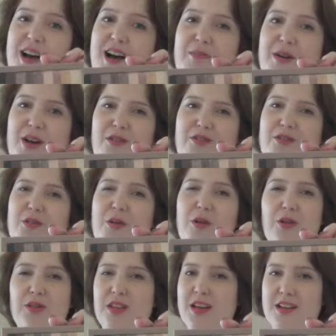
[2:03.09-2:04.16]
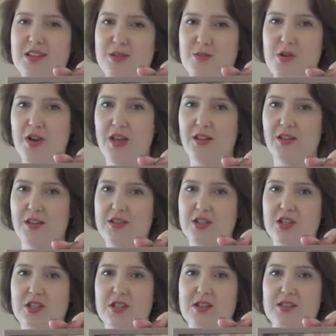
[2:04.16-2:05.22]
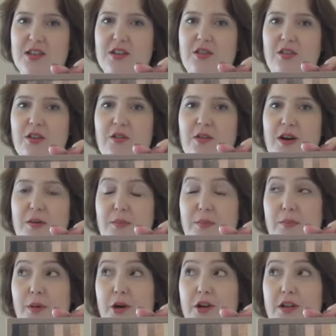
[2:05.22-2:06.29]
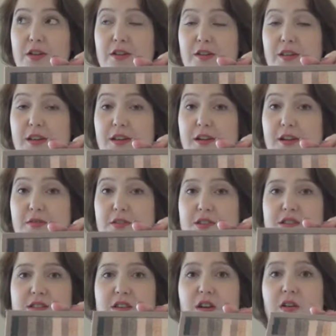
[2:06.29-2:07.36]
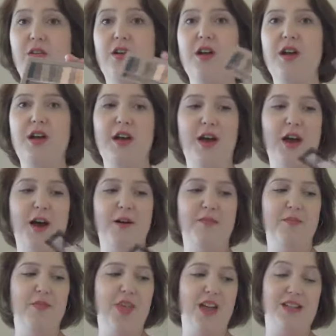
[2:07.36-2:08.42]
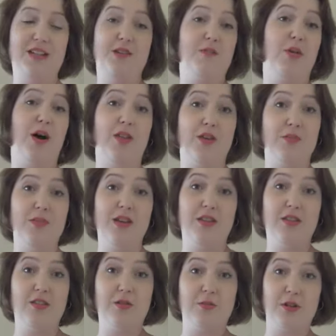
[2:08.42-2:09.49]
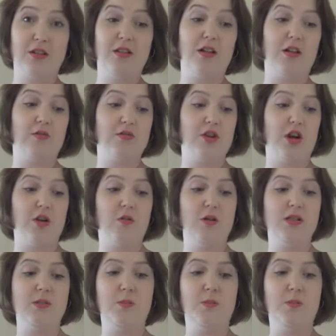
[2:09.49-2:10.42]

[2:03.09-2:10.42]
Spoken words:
I don't do a whole lot of smoky looks just because I don't go out and party all that often, so that didn't bother me that there weren't a lot of dark ones.